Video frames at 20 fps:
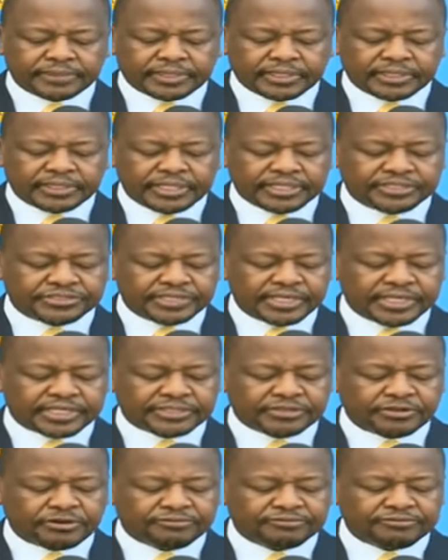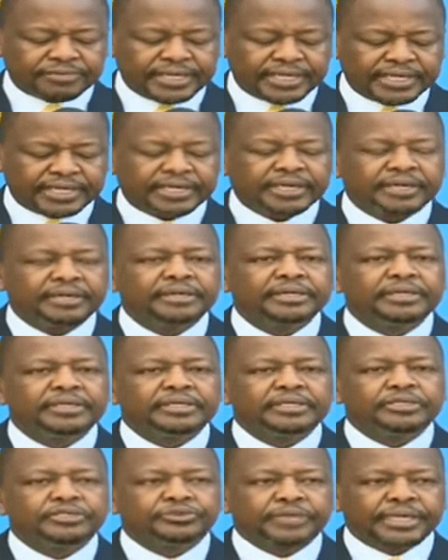the 6th of May
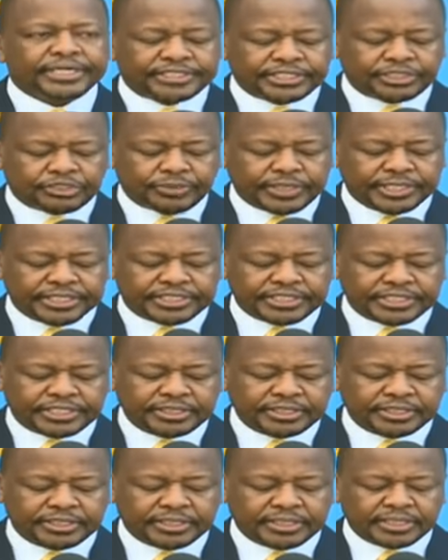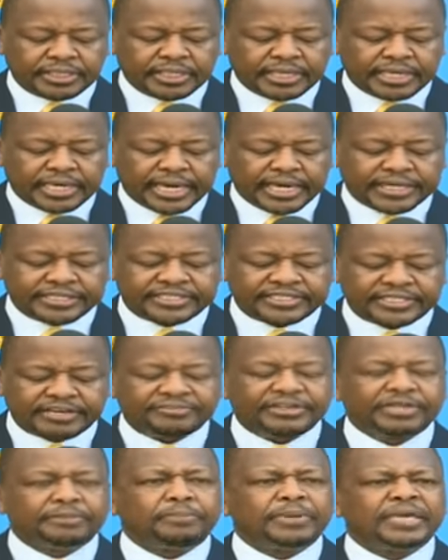2020 at
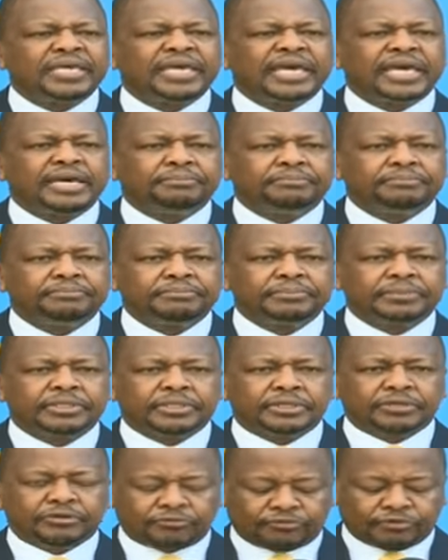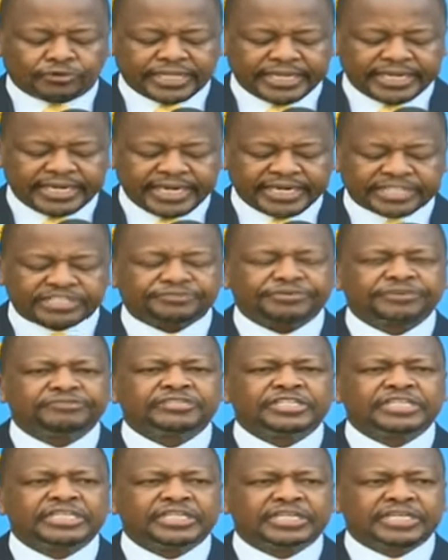7 p.m. for the next
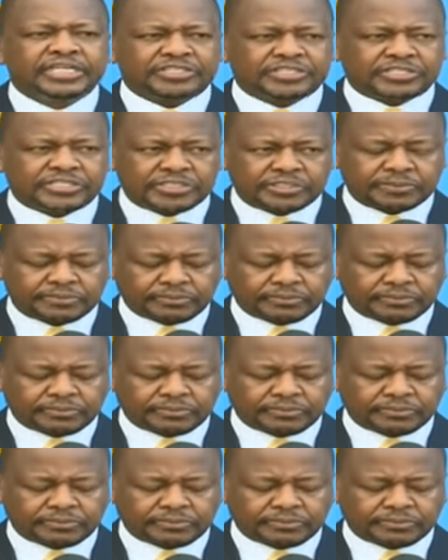15 days.